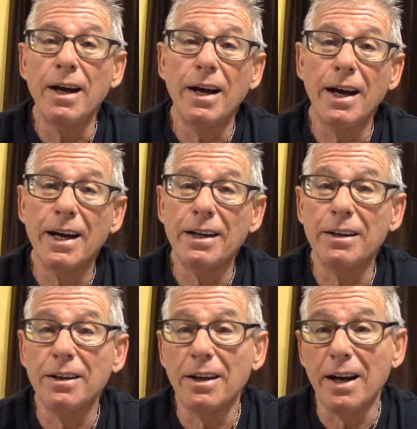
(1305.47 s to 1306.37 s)

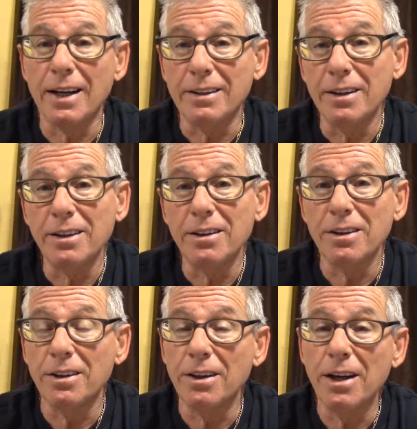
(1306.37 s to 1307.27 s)
And I did it
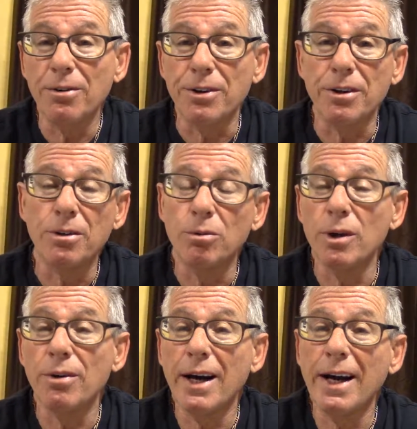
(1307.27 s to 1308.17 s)
in an area
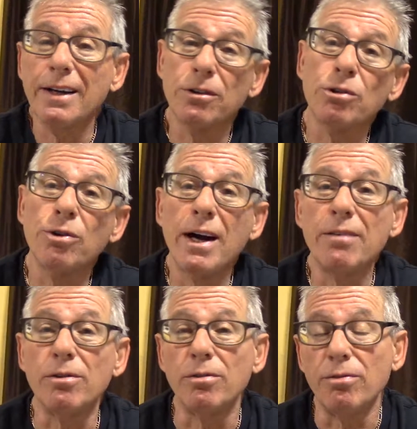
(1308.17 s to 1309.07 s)
where I had to
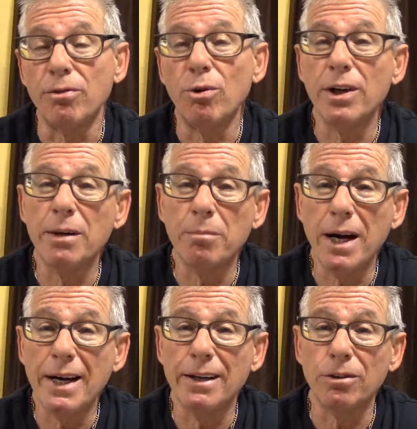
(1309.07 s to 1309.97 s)
travel 40
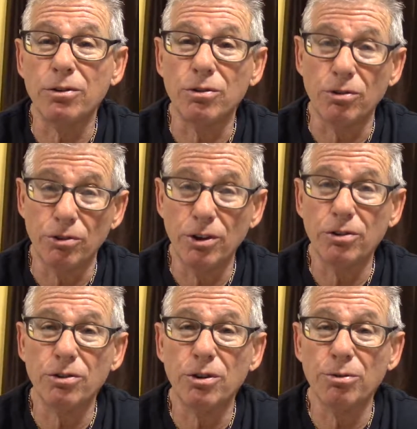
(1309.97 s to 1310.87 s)
miles
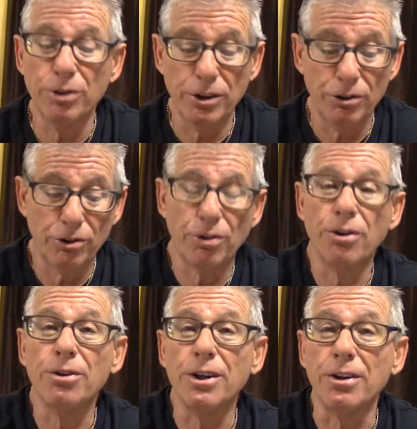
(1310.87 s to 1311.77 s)
just to reach
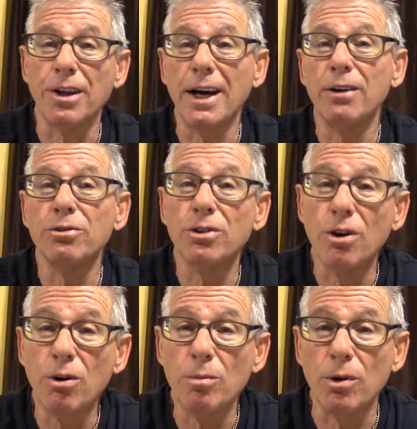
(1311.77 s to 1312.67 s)
30,000
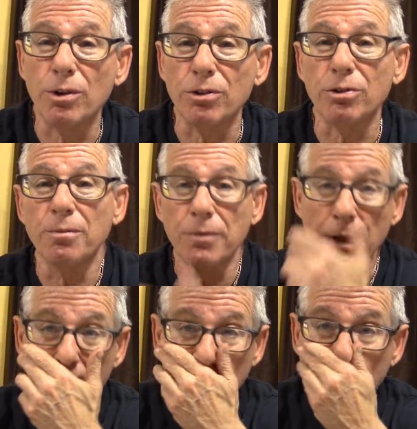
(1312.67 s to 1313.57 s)
homeowners.
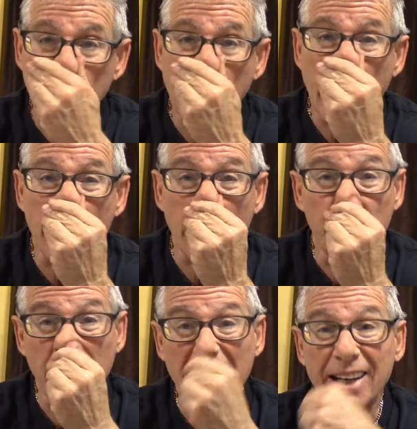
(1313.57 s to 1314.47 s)
Now I'm
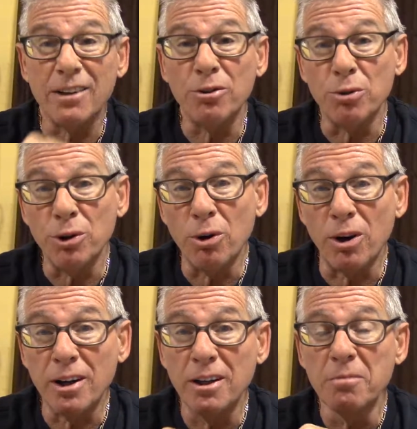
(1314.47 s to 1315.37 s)
back in New York.